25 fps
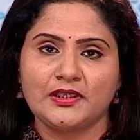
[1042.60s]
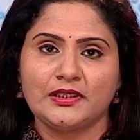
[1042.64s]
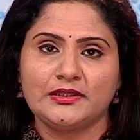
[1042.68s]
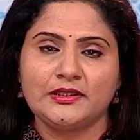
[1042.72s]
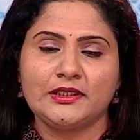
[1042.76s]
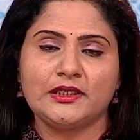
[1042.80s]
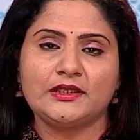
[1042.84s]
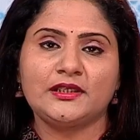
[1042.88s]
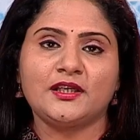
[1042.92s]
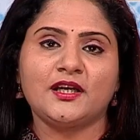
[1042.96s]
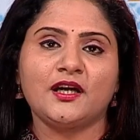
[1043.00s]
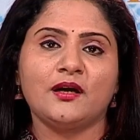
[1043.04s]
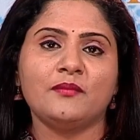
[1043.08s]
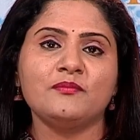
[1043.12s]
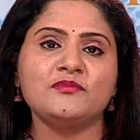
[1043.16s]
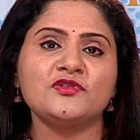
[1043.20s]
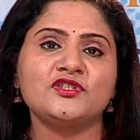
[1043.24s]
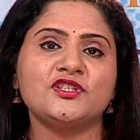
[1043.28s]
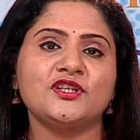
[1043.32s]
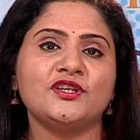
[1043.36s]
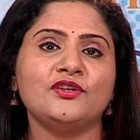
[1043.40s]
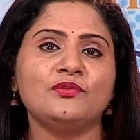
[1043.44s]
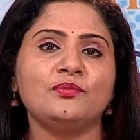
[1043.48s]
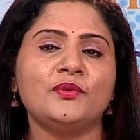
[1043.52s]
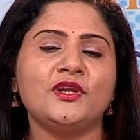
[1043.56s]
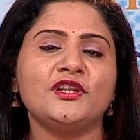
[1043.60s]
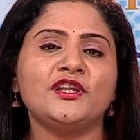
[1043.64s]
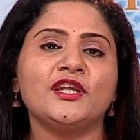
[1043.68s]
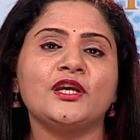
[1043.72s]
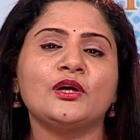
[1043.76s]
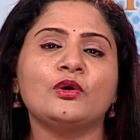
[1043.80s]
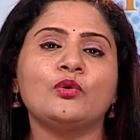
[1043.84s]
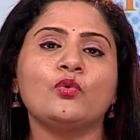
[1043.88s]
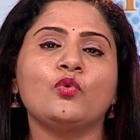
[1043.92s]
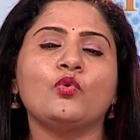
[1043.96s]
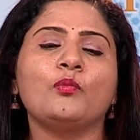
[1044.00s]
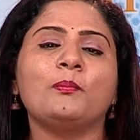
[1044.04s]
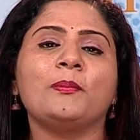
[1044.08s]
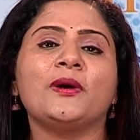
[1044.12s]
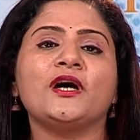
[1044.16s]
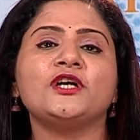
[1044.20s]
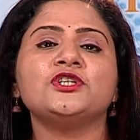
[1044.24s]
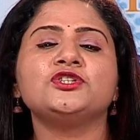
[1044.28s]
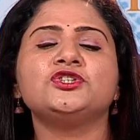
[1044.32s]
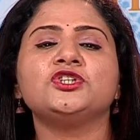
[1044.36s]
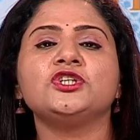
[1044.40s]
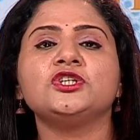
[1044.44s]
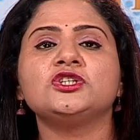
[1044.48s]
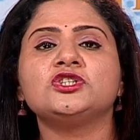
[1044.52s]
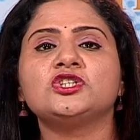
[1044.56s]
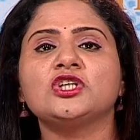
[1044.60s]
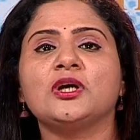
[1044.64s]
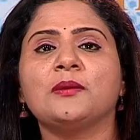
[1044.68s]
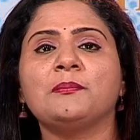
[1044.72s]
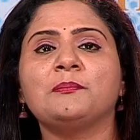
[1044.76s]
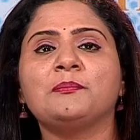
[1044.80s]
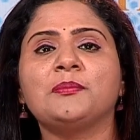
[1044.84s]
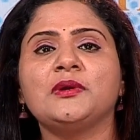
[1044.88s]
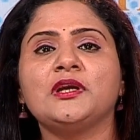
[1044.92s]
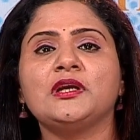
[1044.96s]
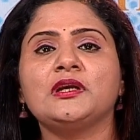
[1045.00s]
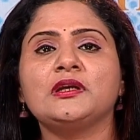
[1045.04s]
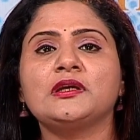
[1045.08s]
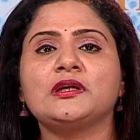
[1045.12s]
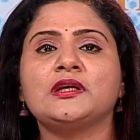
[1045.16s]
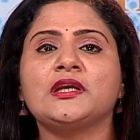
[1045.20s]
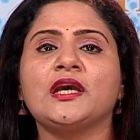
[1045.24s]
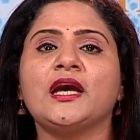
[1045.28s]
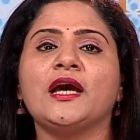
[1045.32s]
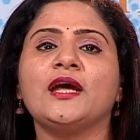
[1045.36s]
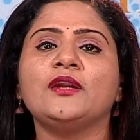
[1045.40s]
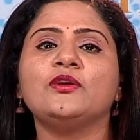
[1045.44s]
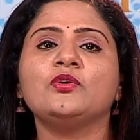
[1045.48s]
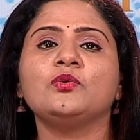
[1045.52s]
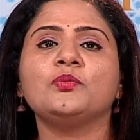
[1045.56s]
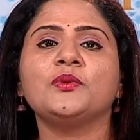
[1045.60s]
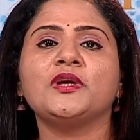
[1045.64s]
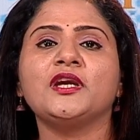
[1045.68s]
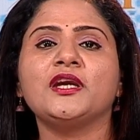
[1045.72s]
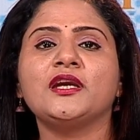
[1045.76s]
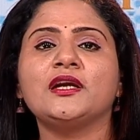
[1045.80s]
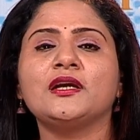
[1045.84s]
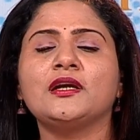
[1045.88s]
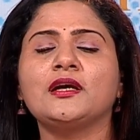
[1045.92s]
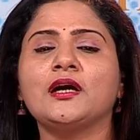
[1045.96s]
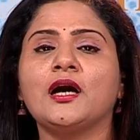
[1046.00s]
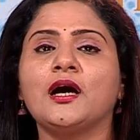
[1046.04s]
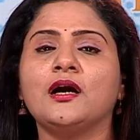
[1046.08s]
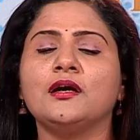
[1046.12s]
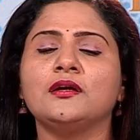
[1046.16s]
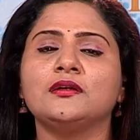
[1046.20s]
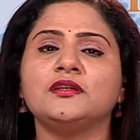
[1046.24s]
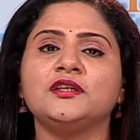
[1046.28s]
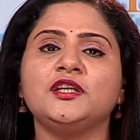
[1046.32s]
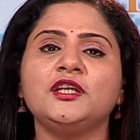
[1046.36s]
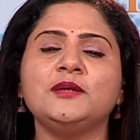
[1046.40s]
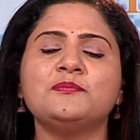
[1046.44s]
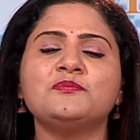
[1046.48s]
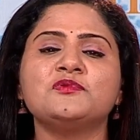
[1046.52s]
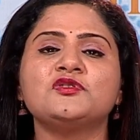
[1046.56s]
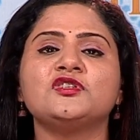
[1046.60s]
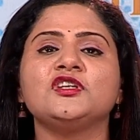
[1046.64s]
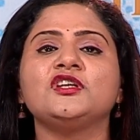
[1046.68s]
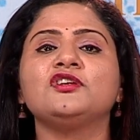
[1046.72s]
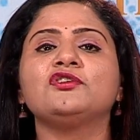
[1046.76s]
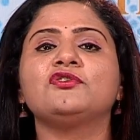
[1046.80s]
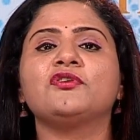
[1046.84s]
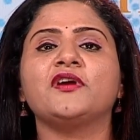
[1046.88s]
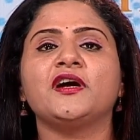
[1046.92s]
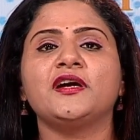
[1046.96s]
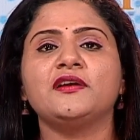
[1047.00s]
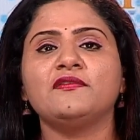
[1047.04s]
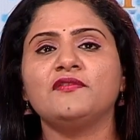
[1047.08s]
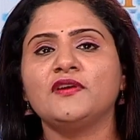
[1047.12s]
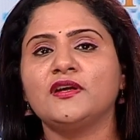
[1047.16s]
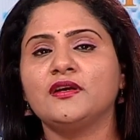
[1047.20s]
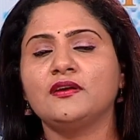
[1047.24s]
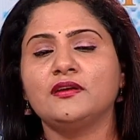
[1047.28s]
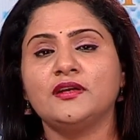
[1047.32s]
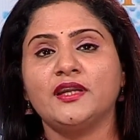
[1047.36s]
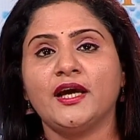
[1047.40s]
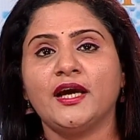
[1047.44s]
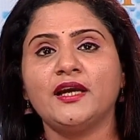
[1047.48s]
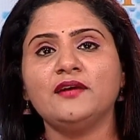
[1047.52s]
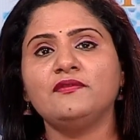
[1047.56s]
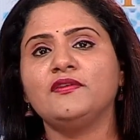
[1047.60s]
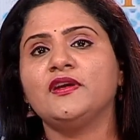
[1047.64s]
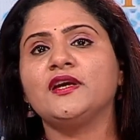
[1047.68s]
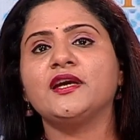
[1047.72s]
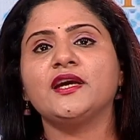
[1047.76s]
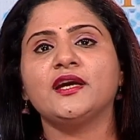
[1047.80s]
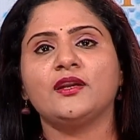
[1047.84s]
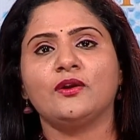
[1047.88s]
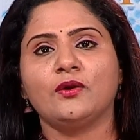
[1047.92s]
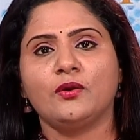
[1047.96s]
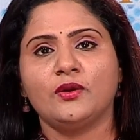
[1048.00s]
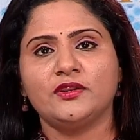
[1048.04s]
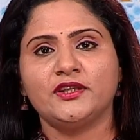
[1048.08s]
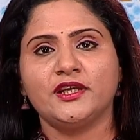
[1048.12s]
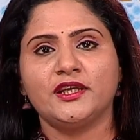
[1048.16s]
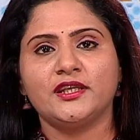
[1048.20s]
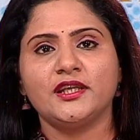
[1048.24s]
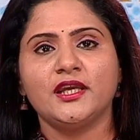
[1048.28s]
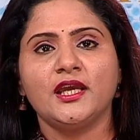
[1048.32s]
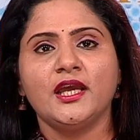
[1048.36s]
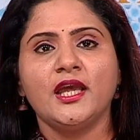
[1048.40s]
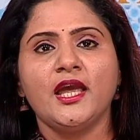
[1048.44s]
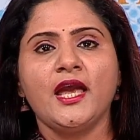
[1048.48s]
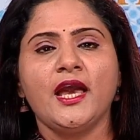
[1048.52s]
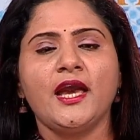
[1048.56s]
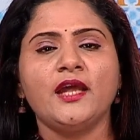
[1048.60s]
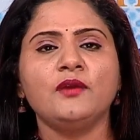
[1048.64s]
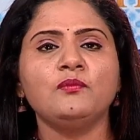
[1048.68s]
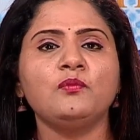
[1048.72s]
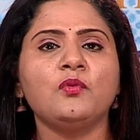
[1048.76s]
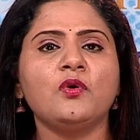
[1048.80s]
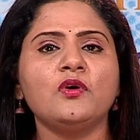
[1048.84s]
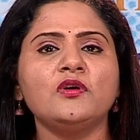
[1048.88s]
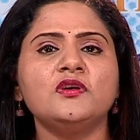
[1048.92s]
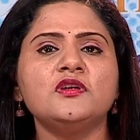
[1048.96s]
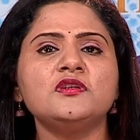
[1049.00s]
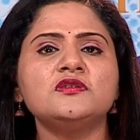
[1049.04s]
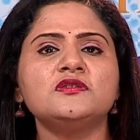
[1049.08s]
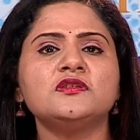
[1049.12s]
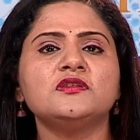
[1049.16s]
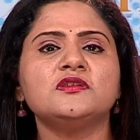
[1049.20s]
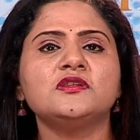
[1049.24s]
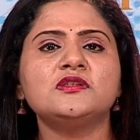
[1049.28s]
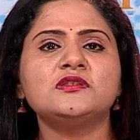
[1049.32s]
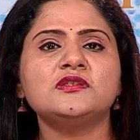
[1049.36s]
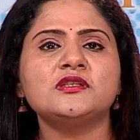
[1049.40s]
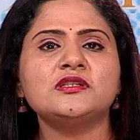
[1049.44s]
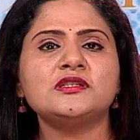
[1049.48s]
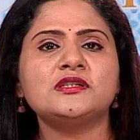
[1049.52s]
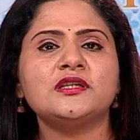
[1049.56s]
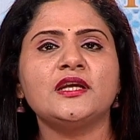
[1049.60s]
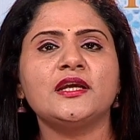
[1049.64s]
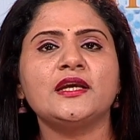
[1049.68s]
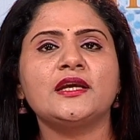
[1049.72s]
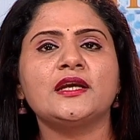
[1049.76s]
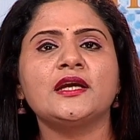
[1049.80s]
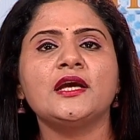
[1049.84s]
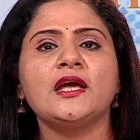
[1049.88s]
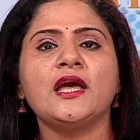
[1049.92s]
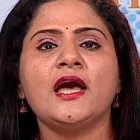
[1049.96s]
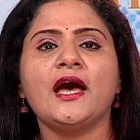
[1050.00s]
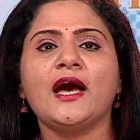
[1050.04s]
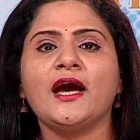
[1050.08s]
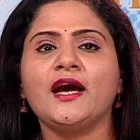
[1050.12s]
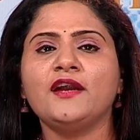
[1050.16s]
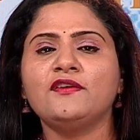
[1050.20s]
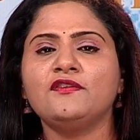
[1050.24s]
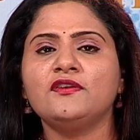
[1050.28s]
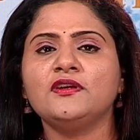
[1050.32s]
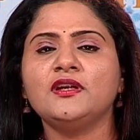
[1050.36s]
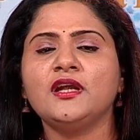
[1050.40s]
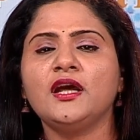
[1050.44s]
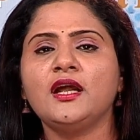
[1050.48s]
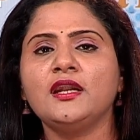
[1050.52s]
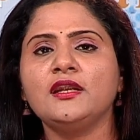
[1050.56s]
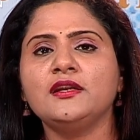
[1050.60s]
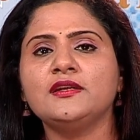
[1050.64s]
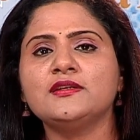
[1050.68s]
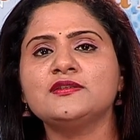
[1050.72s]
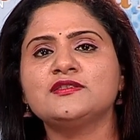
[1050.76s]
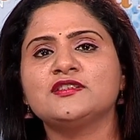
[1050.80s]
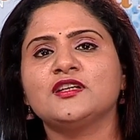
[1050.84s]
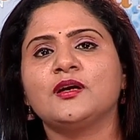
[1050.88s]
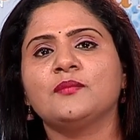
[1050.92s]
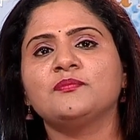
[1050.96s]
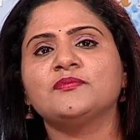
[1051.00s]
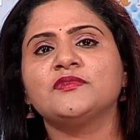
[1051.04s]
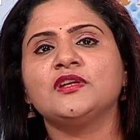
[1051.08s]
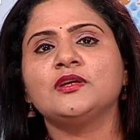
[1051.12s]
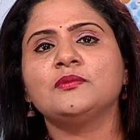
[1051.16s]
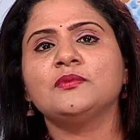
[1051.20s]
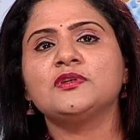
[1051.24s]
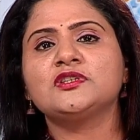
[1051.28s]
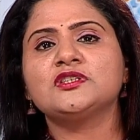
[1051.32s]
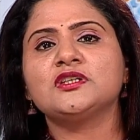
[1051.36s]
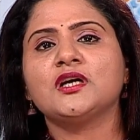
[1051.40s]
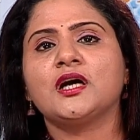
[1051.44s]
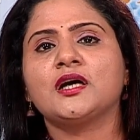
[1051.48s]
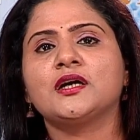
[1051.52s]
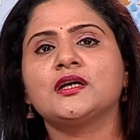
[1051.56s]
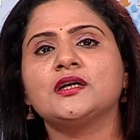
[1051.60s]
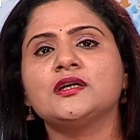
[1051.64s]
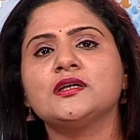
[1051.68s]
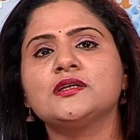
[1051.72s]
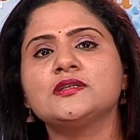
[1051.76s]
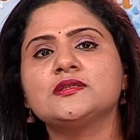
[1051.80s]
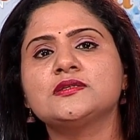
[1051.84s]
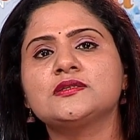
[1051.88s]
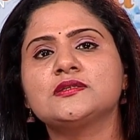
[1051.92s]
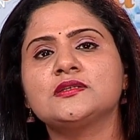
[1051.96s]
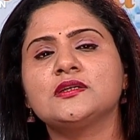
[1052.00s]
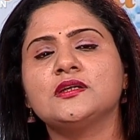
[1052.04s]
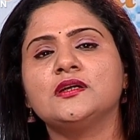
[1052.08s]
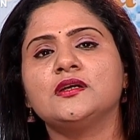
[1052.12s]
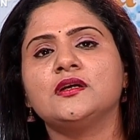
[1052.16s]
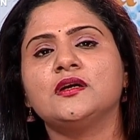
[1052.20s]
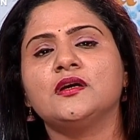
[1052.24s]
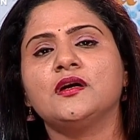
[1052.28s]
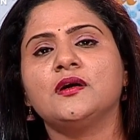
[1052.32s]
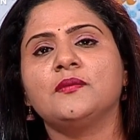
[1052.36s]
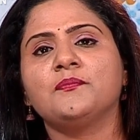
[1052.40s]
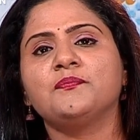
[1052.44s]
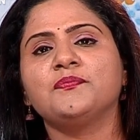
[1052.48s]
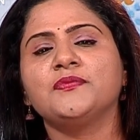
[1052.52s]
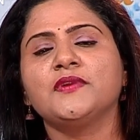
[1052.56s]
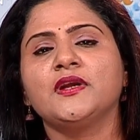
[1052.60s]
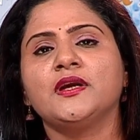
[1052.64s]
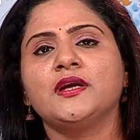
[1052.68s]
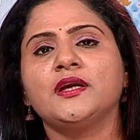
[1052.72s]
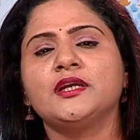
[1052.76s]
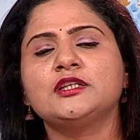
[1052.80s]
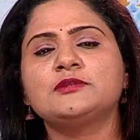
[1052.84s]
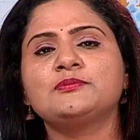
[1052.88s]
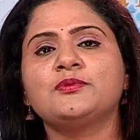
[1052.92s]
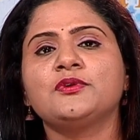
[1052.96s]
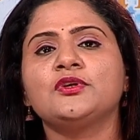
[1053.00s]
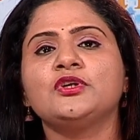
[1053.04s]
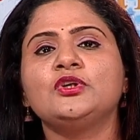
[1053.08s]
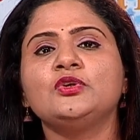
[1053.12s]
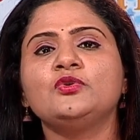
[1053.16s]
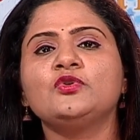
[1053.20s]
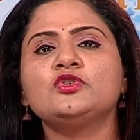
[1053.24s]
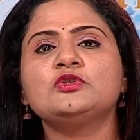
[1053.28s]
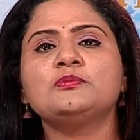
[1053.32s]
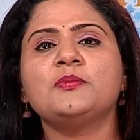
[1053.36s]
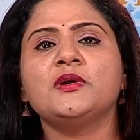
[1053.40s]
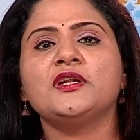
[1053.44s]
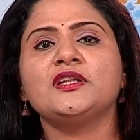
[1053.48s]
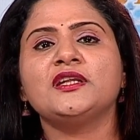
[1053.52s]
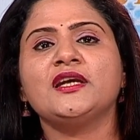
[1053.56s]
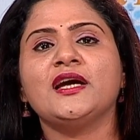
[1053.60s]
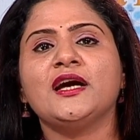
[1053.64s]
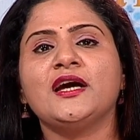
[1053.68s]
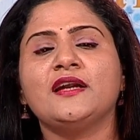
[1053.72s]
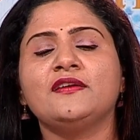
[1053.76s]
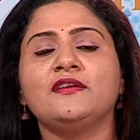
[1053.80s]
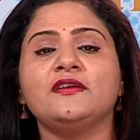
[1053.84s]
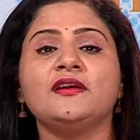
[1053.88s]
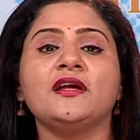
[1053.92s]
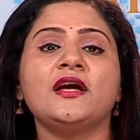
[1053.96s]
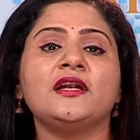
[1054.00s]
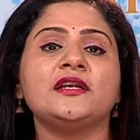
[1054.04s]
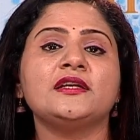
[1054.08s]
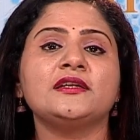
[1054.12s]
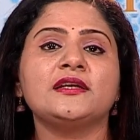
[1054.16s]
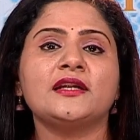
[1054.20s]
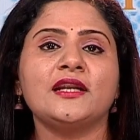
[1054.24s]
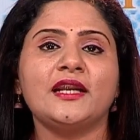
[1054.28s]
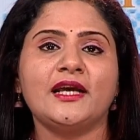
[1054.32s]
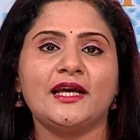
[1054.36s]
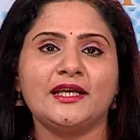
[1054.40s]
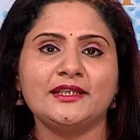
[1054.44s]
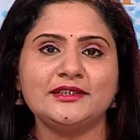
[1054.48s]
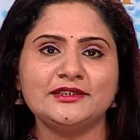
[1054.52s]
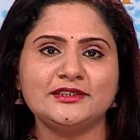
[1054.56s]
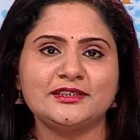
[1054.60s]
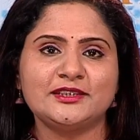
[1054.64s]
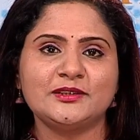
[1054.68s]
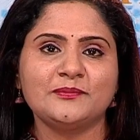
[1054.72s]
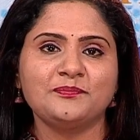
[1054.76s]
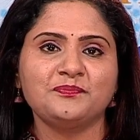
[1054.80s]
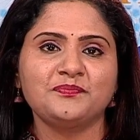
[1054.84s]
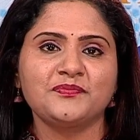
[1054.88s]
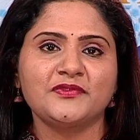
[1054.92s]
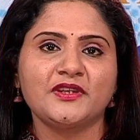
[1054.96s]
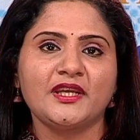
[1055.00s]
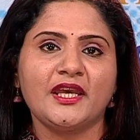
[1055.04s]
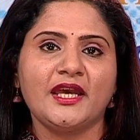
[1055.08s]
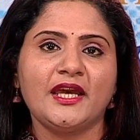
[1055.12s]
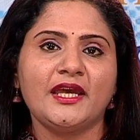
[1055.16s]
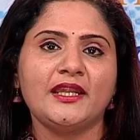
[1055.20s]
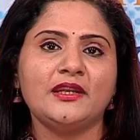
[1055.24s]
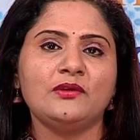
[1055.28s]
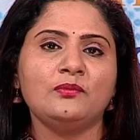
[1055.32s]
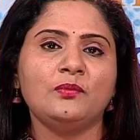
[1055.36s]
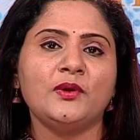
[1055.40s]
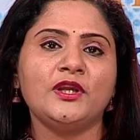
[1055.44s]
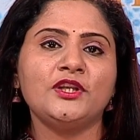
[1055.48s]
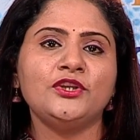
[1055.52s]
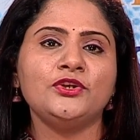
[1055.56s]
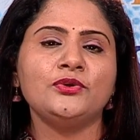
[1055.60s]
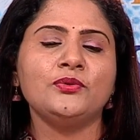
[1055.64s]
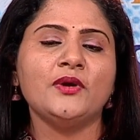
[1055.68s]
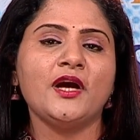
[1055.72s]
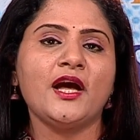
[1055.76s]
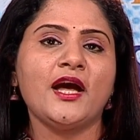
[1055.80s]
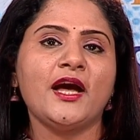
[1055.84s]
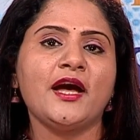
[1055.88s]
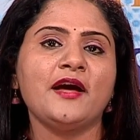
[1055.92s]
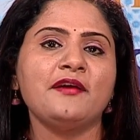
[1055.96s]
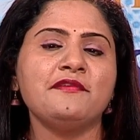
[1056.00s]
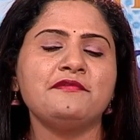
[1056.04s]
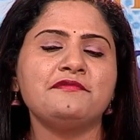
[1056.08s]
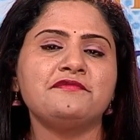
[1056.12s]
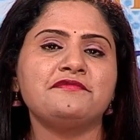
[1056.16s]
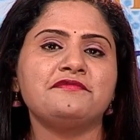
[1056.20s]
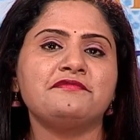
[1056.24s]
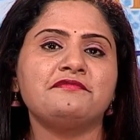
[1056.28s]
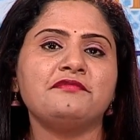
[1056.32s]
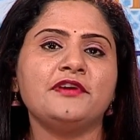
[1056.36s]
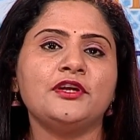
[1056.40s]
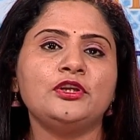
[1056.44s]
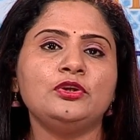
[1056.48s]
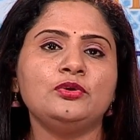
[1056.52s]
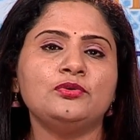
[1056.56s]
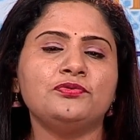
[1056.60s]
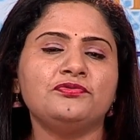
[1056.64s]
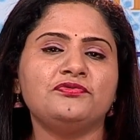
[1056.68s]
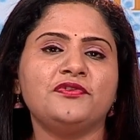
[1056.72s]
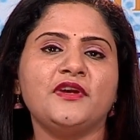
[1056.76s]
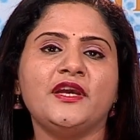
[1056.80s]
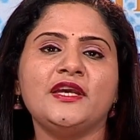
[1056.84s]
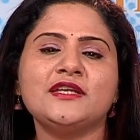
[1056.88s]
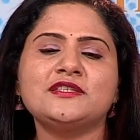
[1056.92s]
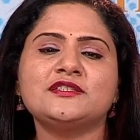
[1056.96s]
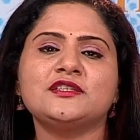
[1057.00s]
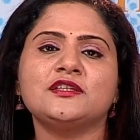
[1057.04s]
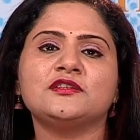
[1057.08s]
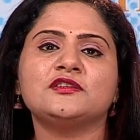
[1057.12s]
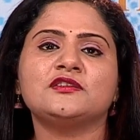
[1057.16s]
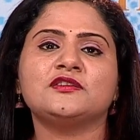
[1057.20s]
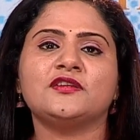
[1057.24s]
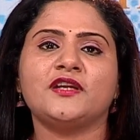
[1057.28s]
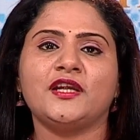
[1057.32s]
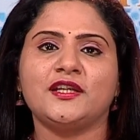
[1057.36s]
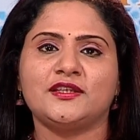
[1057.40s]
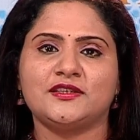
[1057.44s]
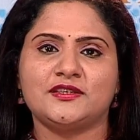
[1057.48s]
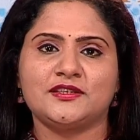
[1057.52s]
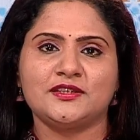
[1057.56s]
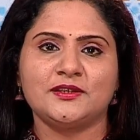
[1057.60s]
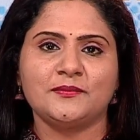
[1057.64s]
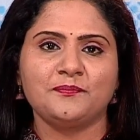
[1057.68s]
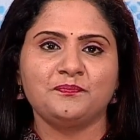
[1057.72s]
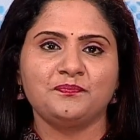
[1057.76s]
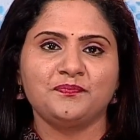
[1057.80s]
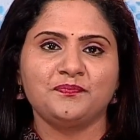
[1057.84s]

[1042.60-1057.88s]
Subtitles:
that comes in when they go bungee jumping, canoeing, deep sea diving and all that. And what is it? This is like, adrenaline is something which occurs, it is produced by the adrenaline glands, and when you face a threat,